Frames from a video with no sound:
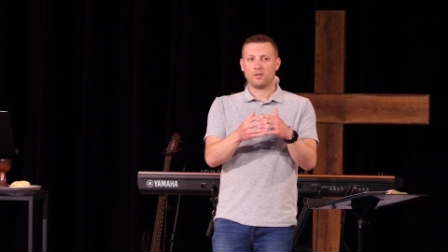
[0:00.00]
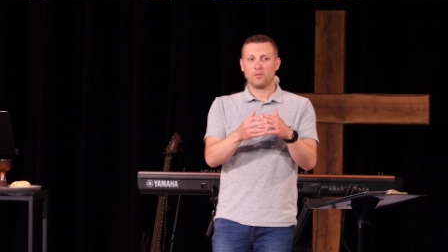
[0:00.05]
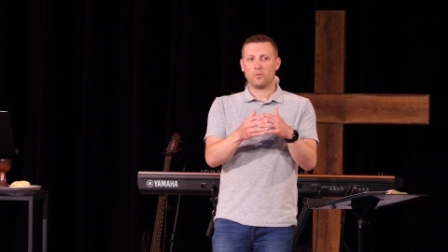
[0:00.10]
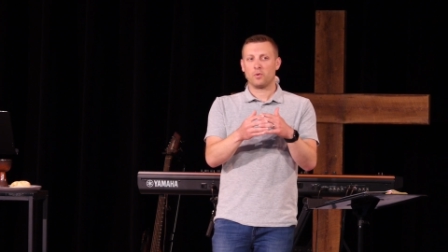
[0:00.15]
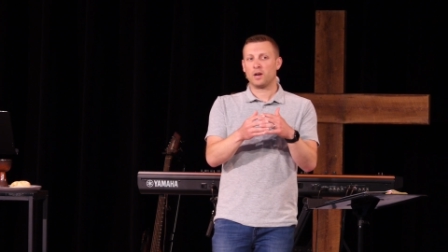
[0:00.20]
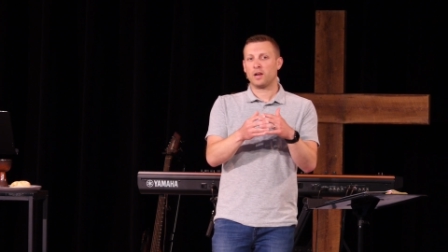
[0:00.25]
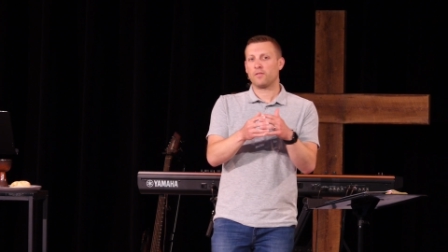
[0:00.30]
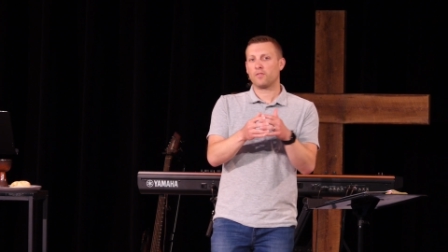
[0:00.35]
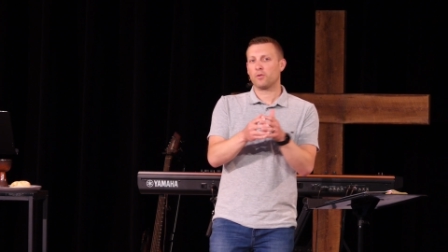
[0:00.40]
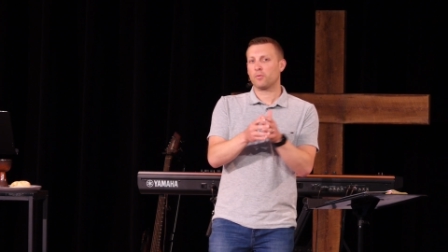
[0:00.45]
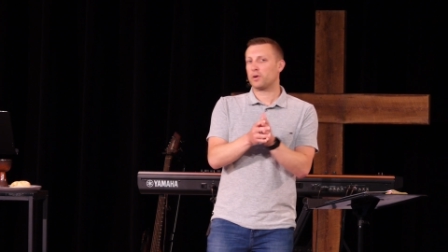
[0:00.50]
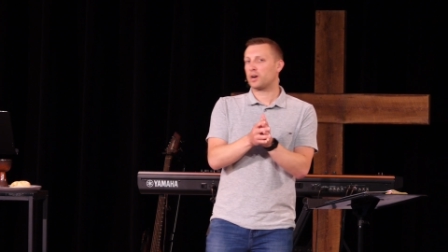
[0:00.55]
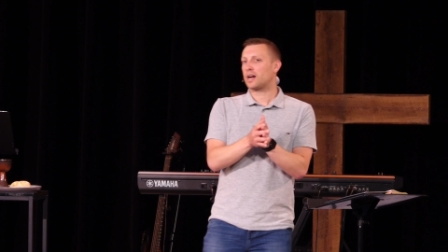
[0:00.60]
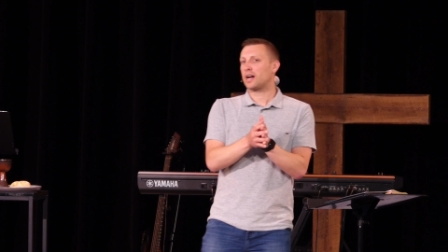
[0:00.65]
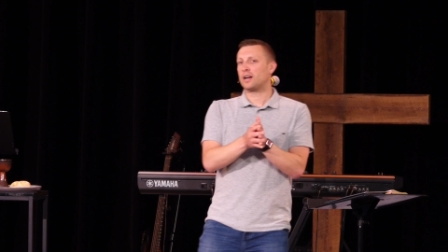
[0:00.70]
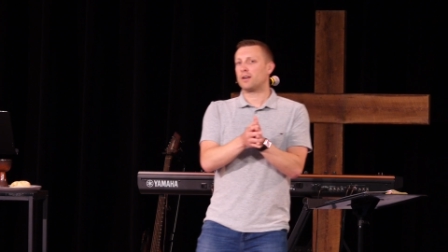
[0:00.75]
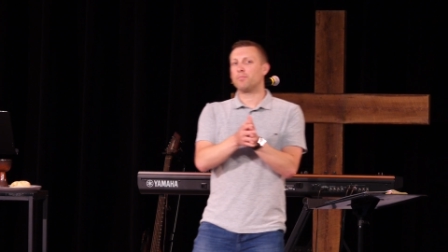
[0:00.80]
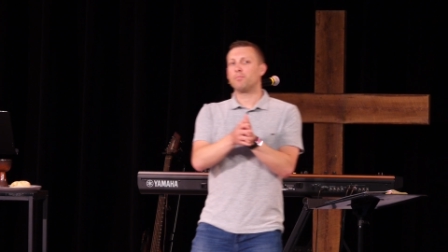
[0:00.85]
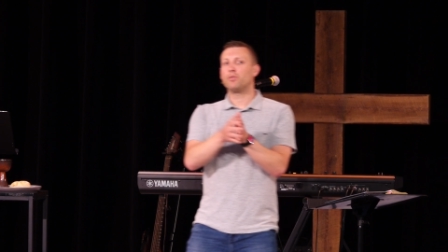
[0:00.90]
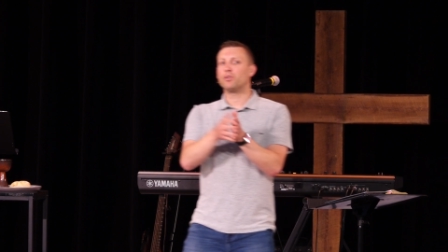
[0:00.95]
whenever we're
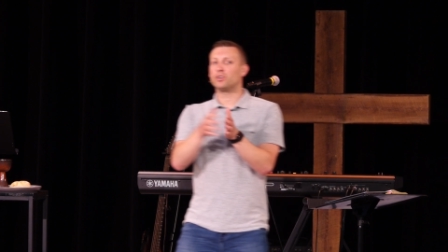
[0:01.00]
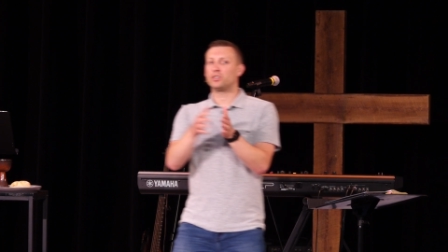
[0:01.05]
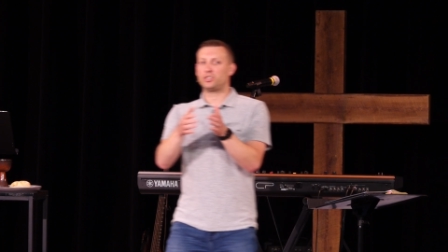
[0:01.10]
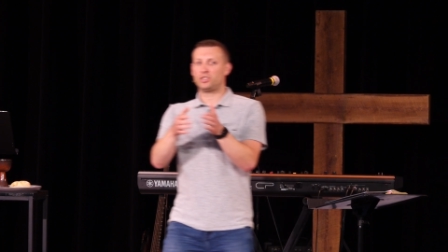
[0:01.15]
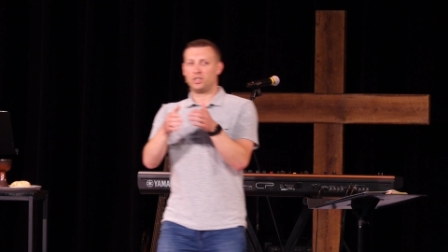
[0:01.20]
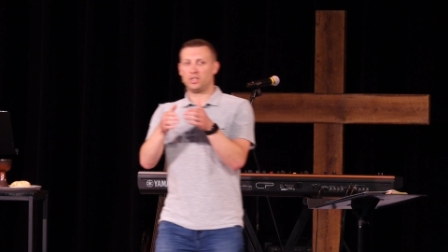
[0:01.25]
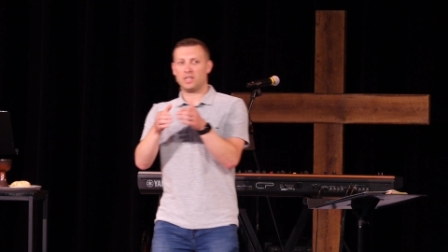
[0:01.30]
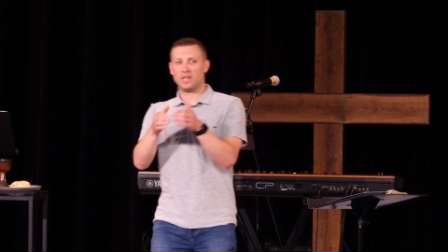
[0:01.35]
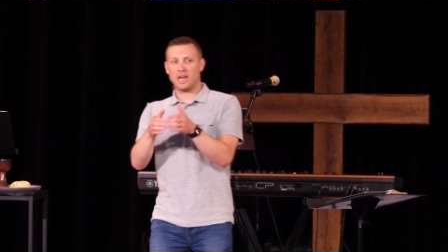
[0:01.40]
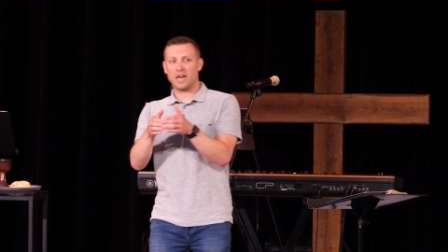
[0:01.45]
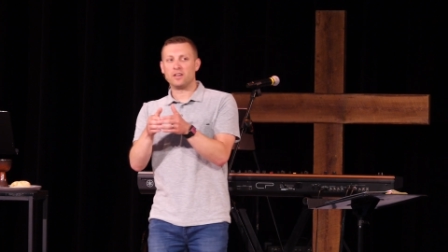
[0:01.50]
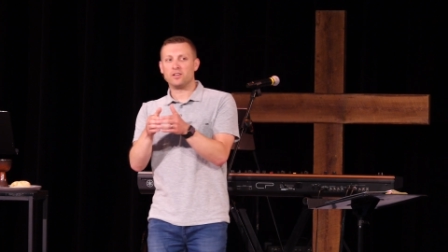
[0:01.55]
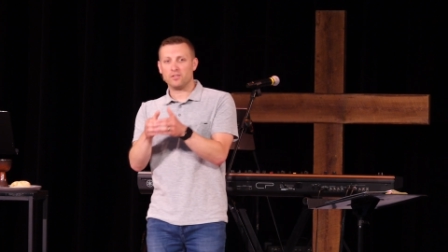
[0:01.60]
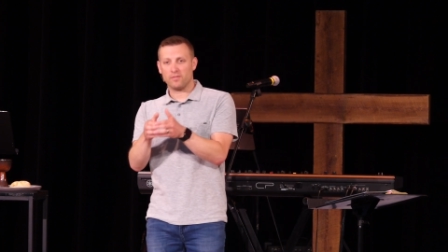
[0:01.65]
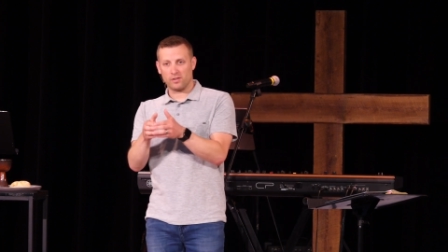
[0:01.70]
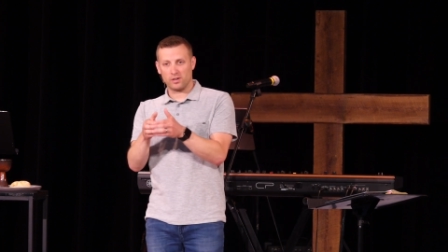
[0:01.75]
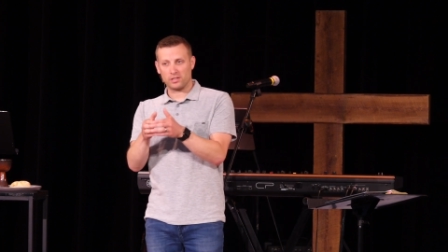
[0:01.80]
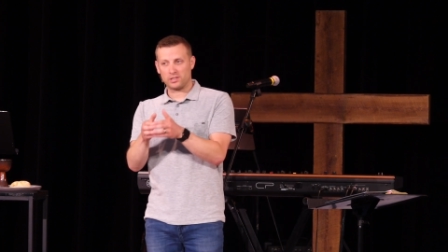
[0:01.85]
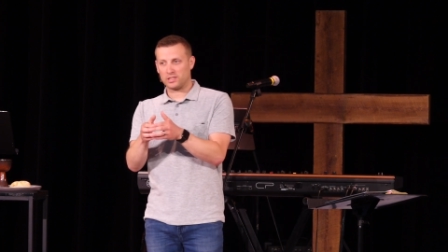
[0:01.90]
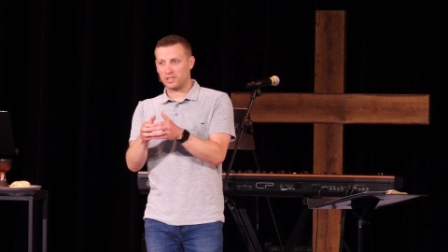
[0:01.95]
kind of pushed to the edge
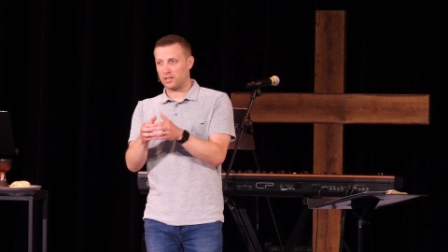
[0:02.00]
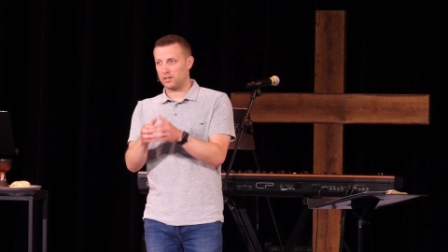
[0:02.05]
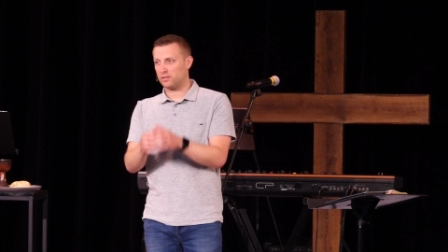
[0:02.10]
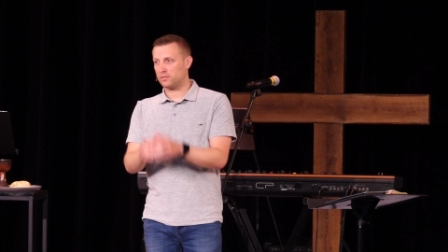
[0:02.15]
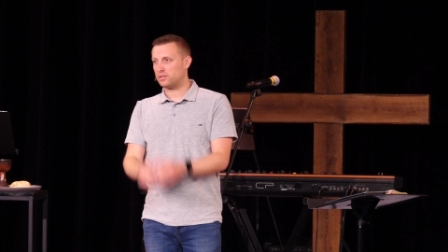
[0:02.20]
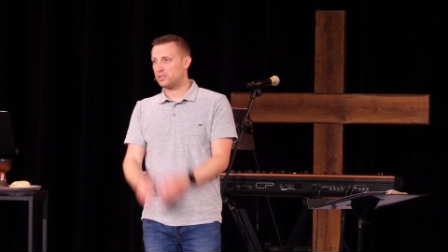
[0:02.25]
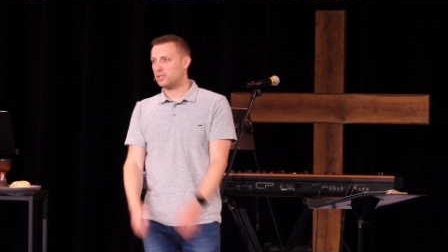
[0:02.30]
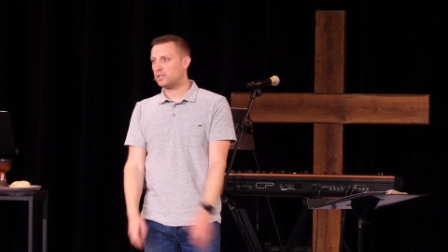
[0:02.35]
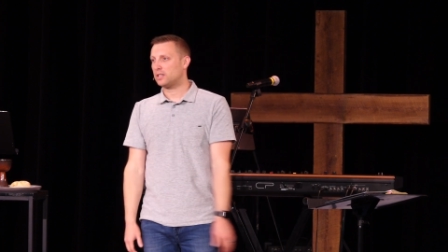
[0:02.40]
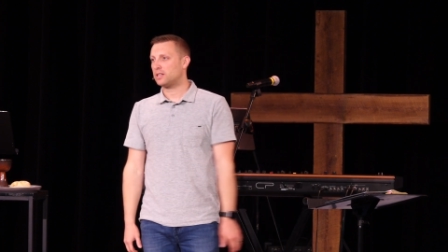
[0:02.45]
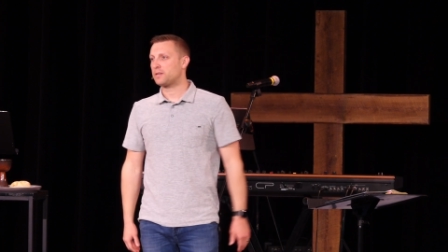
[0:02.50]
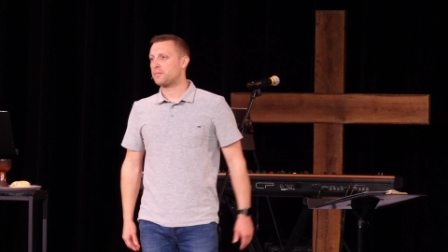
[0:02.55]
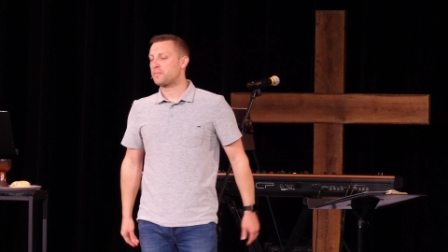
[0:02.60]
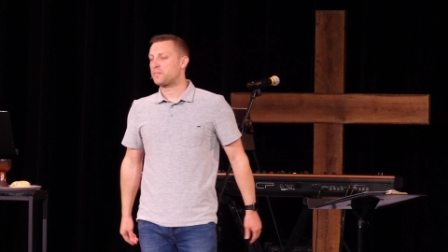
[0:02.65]
of ourselves.